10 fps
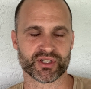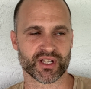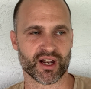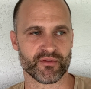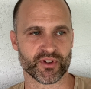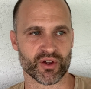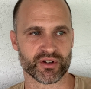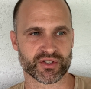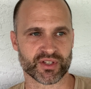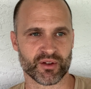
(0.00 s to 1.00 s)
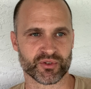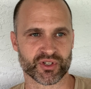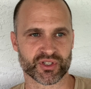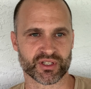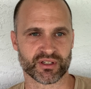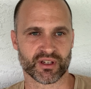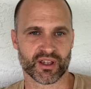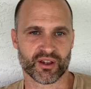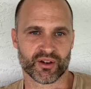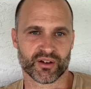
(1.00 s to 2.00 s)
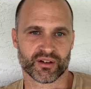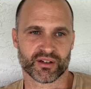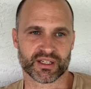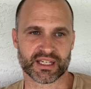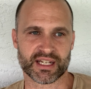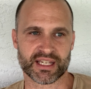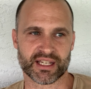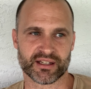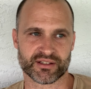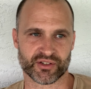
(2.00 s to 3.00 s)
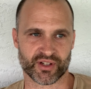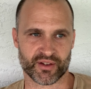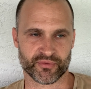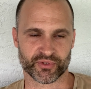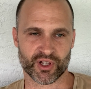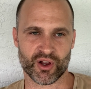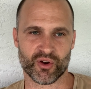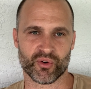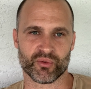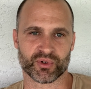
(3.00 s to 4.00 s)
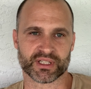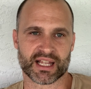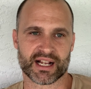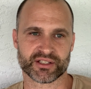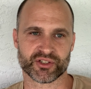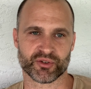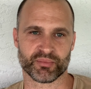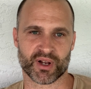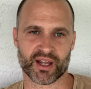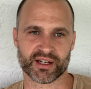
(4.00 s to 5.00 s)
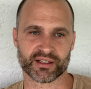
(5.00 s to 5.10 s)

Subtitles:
And I've noticed that just getting into that flow relaxes your body,